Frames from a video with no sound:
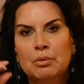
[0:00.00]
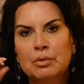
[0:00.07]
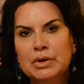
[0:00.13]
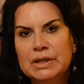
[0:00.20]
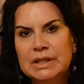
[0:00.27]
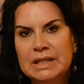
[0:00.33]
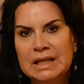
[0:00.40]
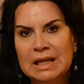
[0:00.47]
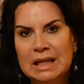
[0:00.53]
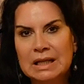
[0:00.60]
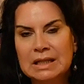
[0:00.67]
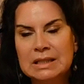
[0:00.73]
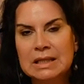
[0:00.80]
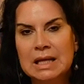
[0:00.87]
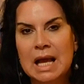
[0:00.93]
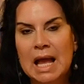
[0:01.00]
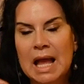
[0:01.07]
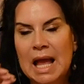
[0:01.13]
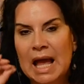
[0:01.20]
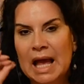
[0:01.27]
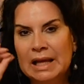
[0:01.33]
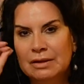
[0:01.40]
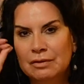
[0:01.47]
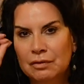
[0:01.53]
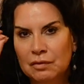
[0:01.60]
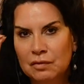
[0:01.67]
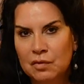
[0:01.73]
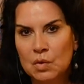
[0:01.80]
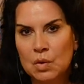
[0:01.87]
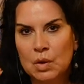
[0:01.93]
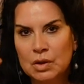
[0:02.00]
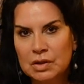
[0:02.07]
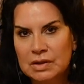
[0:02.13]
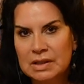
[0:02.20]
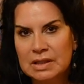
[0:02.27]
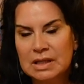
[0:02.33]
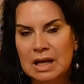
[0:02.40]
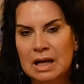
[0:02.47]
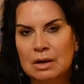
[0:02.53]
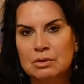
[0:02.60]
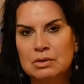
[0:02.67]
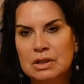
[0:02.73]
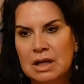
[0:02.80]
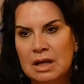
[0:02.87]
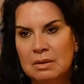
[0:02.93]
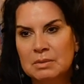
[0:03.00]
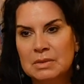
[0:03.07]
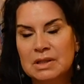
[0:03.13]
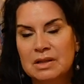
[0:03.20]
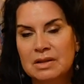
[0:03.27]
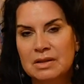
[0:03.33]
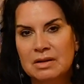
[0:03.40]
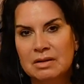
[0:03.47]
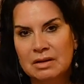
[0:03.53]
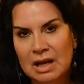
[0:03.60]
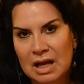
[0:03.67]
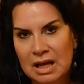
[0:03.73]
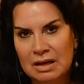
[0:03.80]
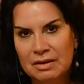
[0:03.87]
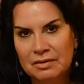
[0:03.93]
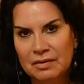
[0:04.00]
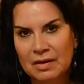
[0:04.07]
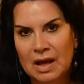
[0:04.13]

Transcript: predict, and force outcomes in their life